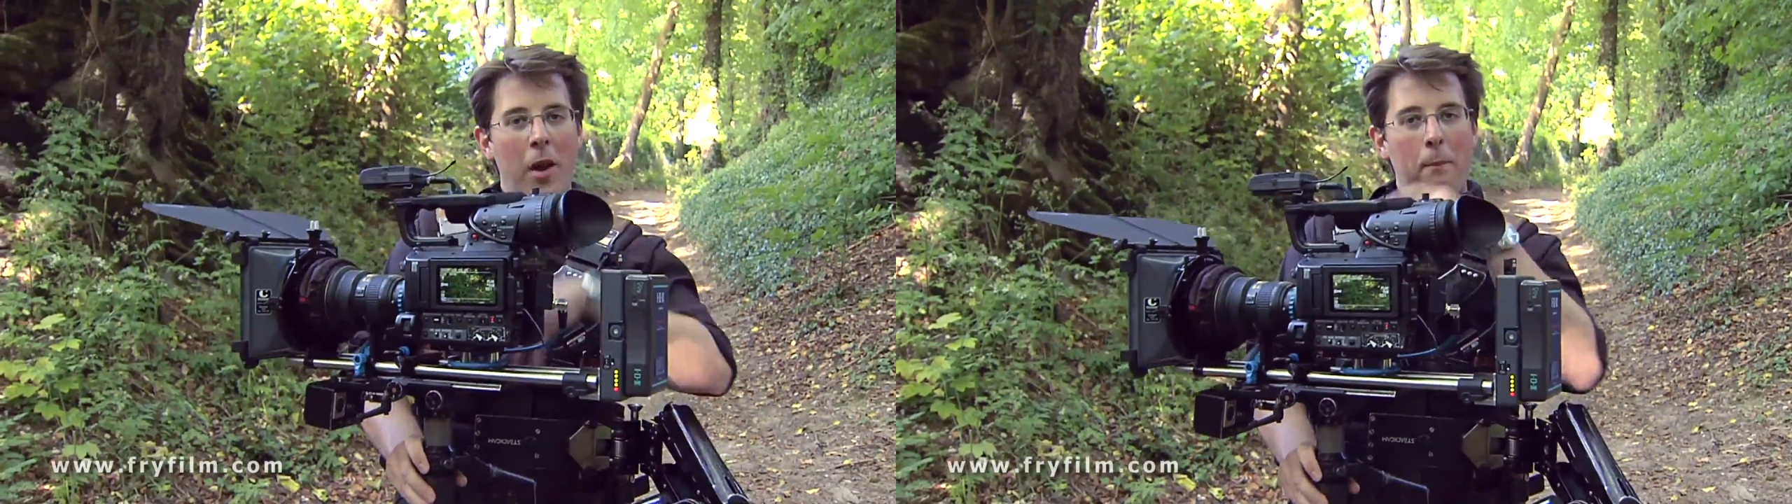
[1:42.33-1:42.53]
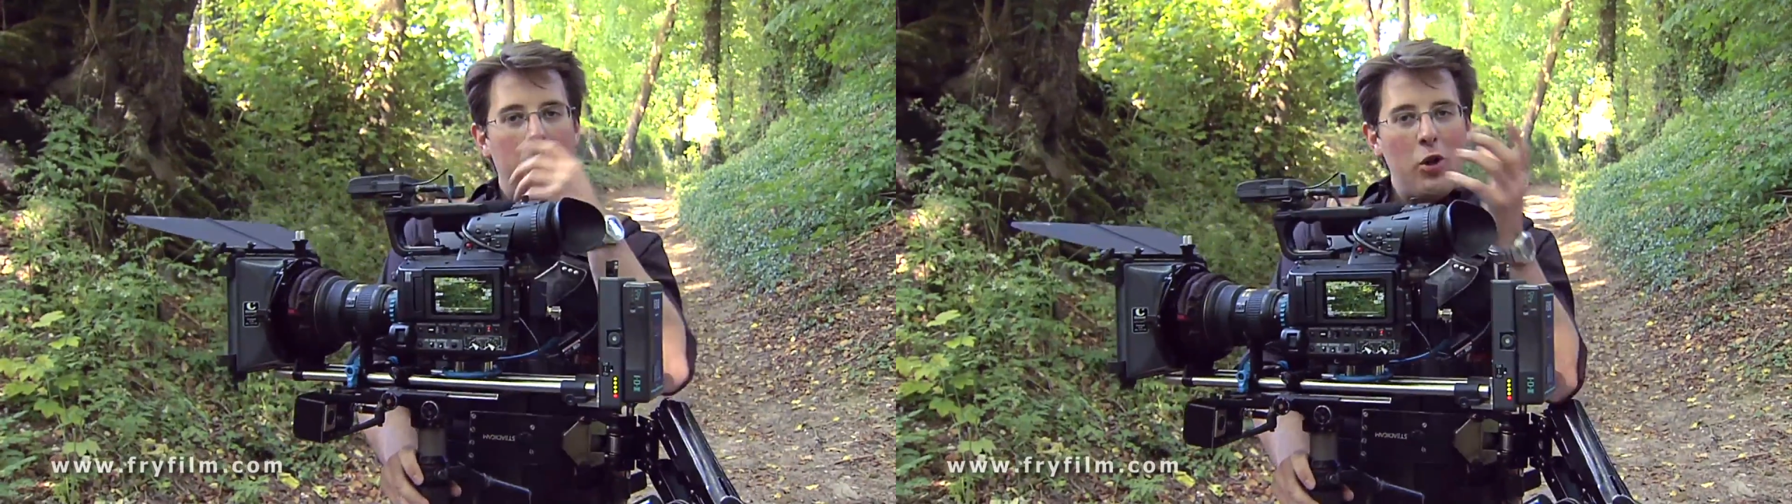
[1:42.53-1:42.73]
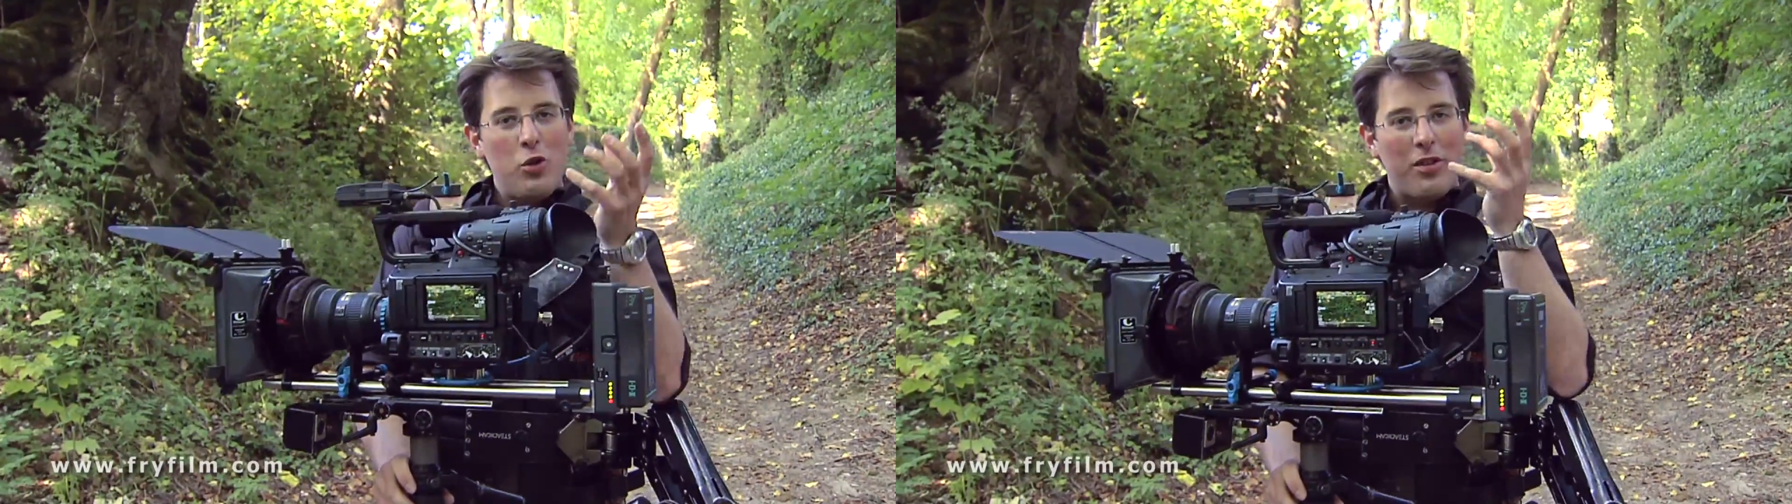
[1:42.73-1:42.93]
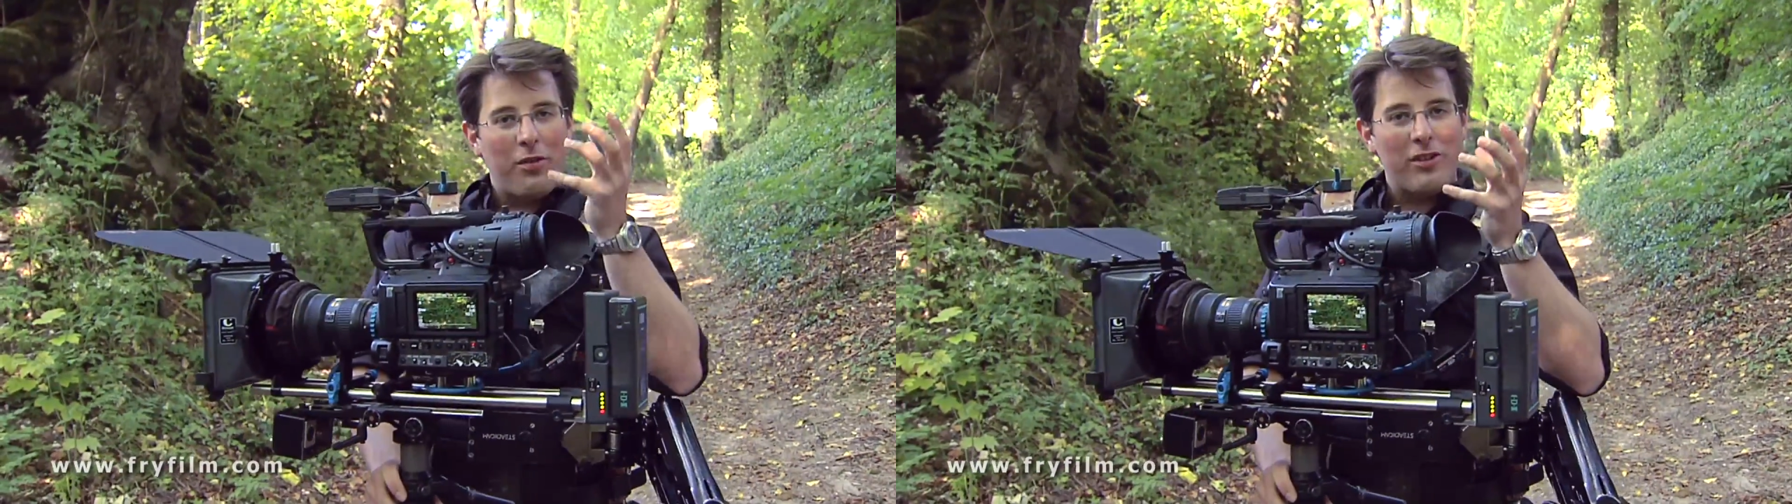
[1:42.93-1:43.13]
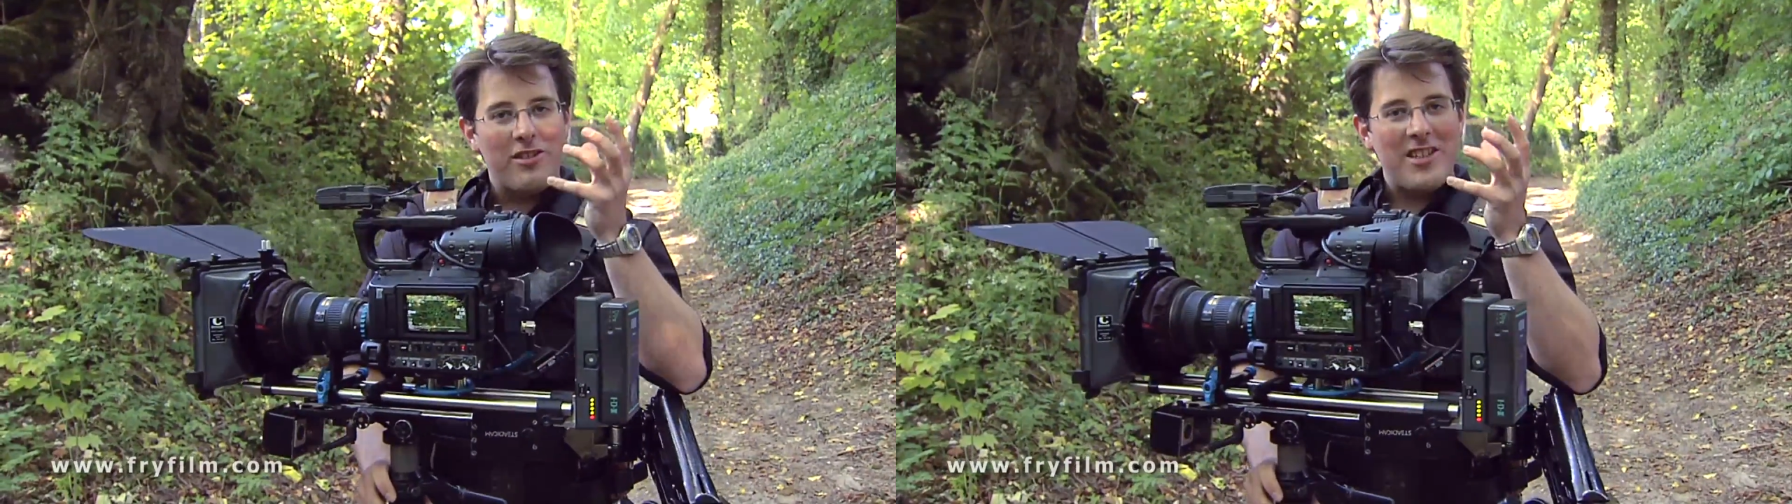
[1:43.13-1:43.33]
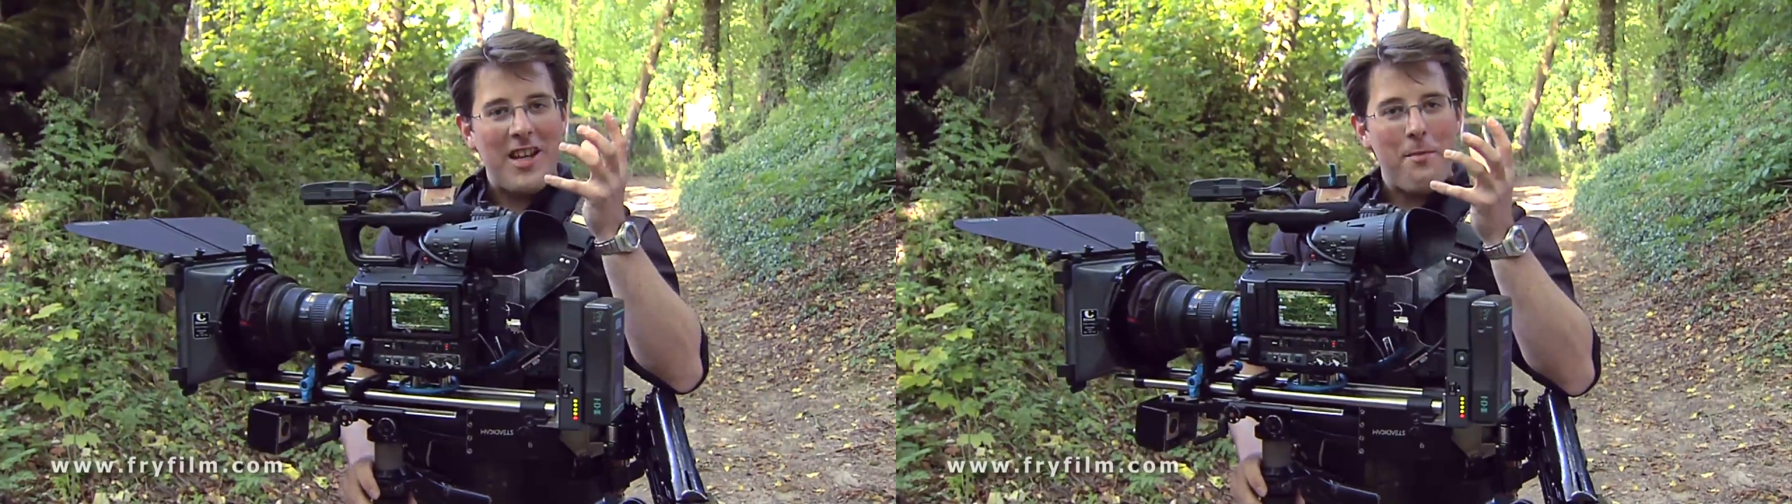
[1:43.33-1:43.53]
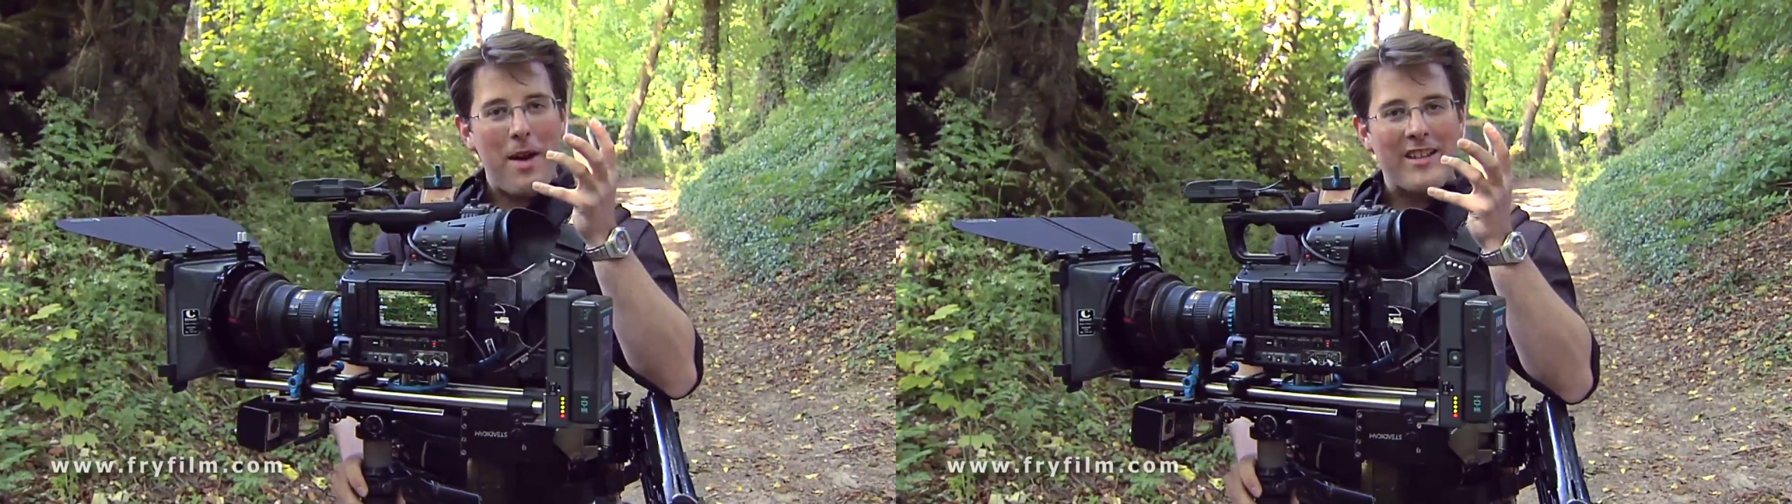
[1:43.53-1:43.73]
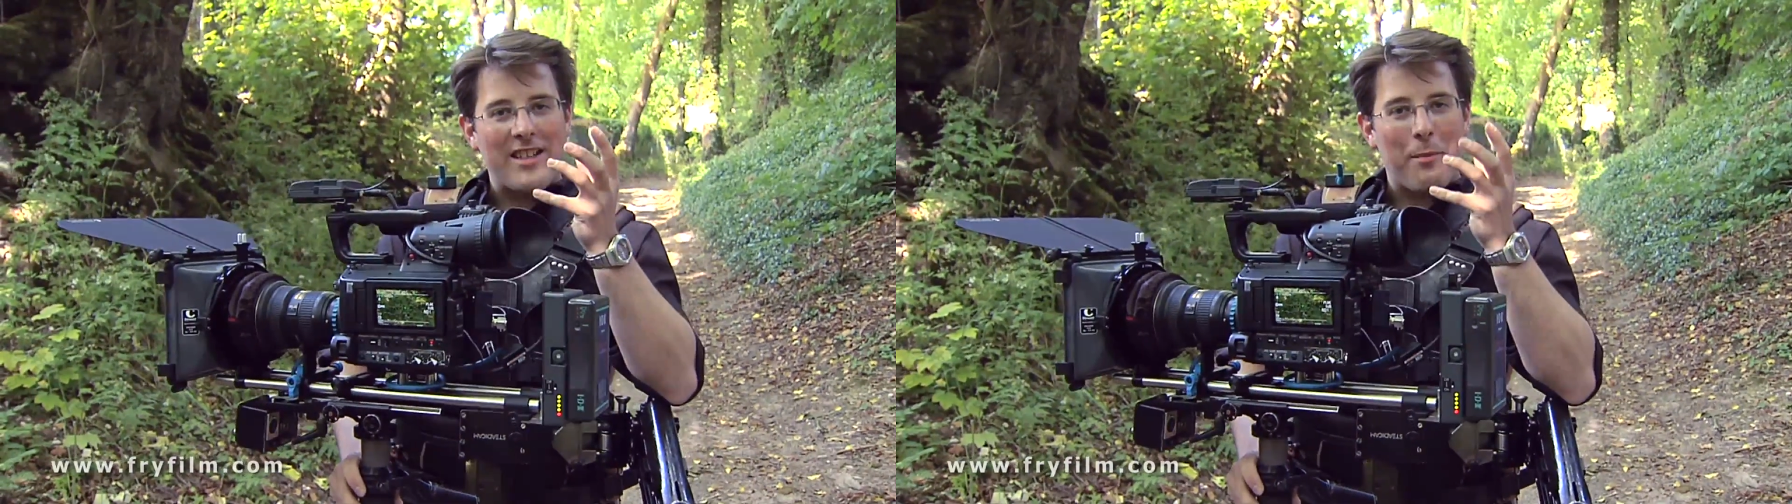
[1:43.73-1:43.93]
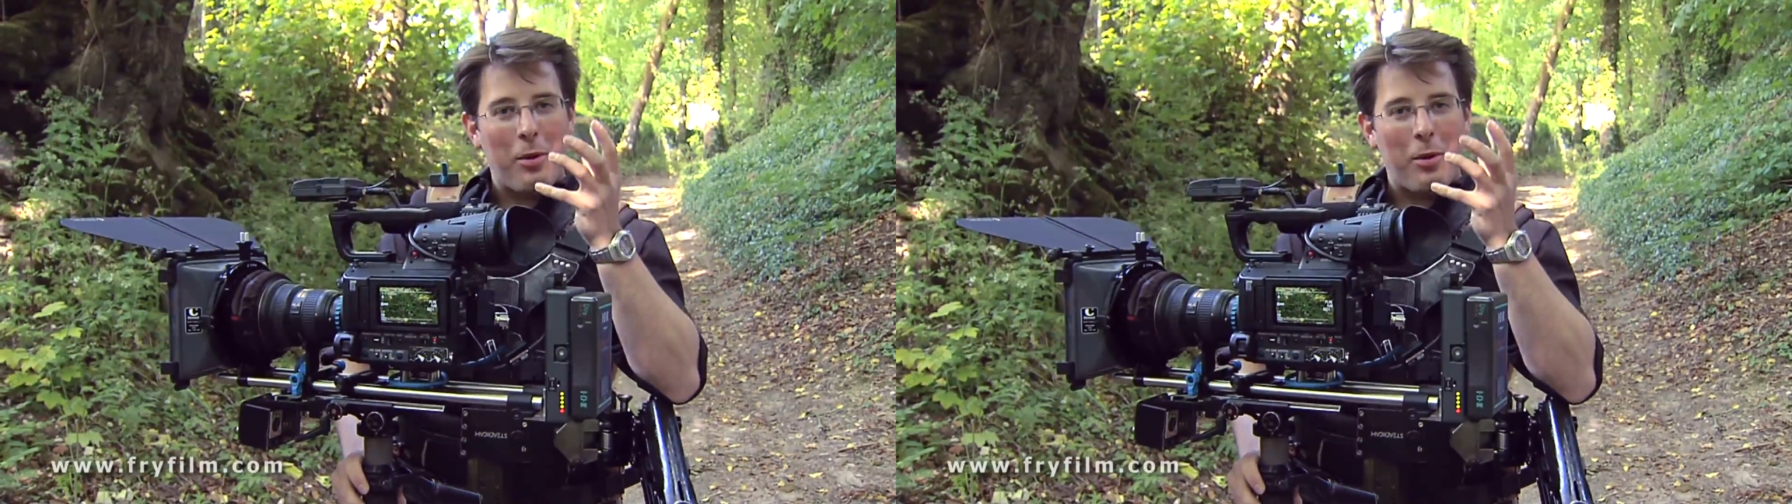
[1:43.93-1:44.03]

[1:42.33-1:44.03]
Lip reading: beautiful cinematic